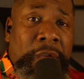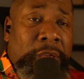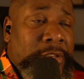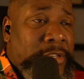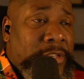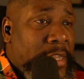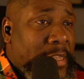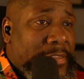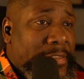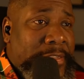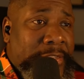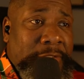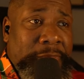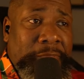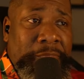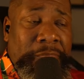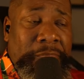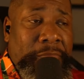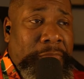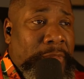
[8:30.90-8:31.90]

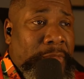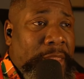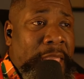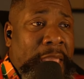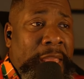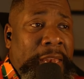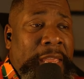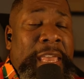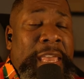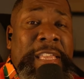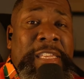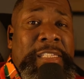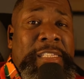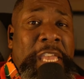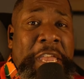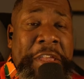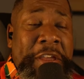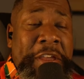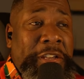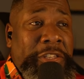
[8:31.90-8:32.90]
And he's
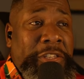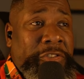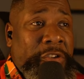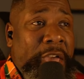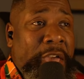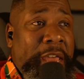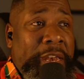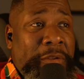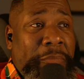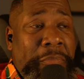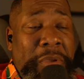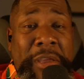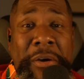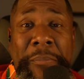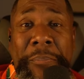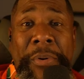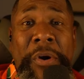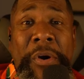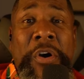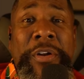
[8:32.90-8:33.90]
still trying to be a
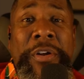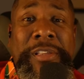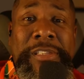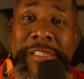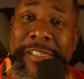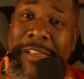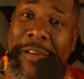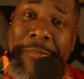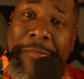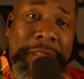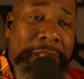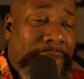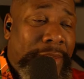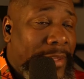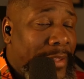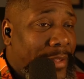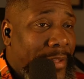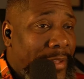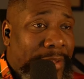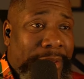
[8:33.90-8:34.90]
part of something.
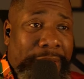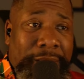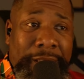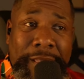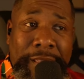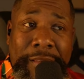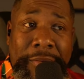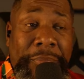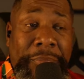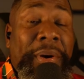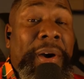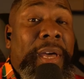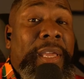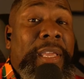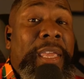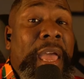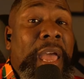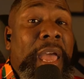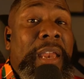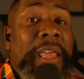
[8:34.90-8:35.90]
But
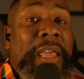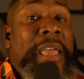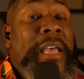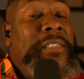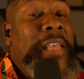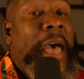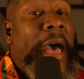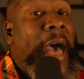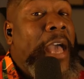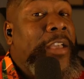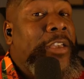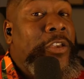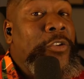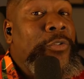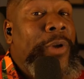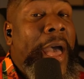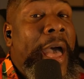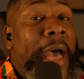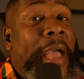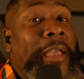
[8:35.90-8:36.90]
yet his
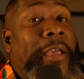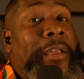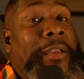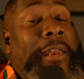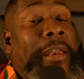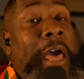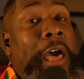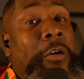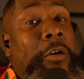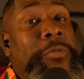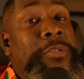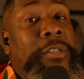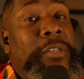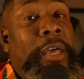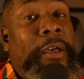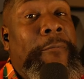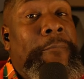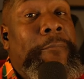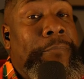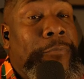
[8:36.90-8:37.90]
IQ higher than ours
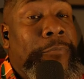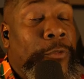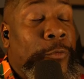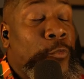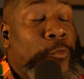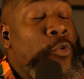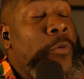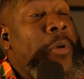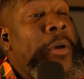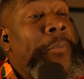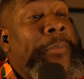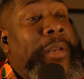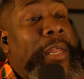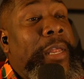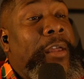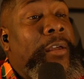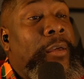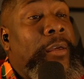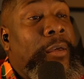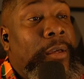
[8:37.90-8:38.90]
now. Remember
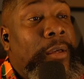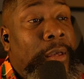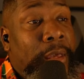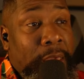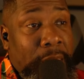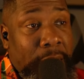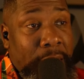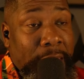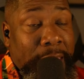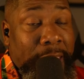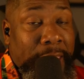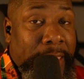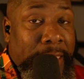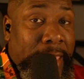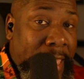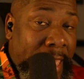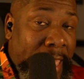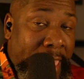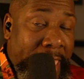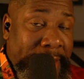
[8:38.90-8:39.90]
that.
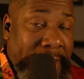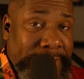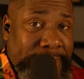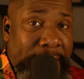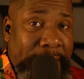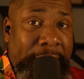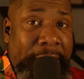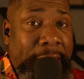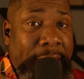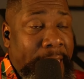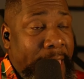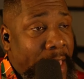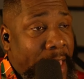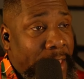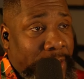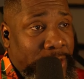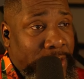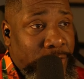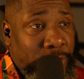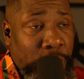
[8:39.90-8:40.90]
He has the high
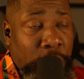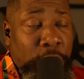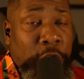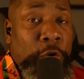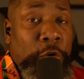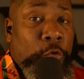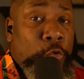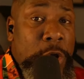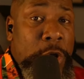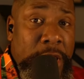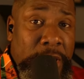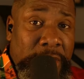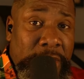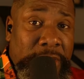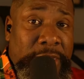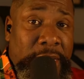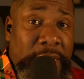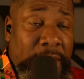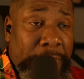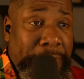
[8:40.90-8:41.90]
IQ. We the
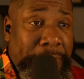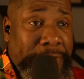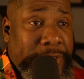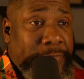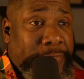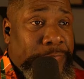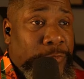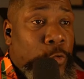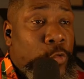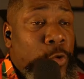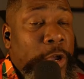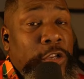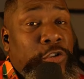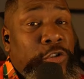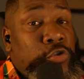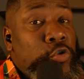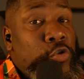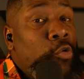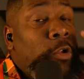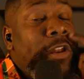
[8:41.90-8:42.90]
dumbest. We
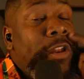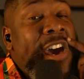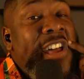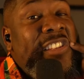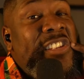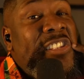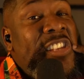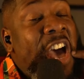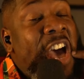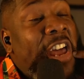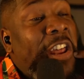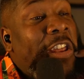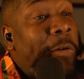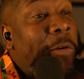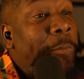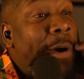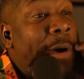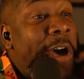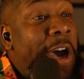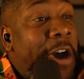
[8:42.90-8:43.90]
drooling out the side of the
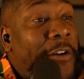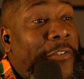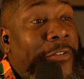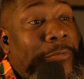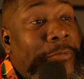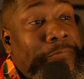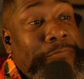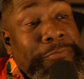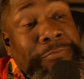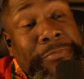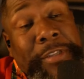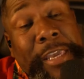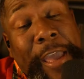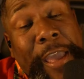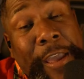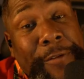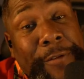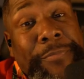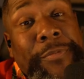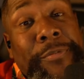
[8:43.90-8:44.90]
mouth. Okay?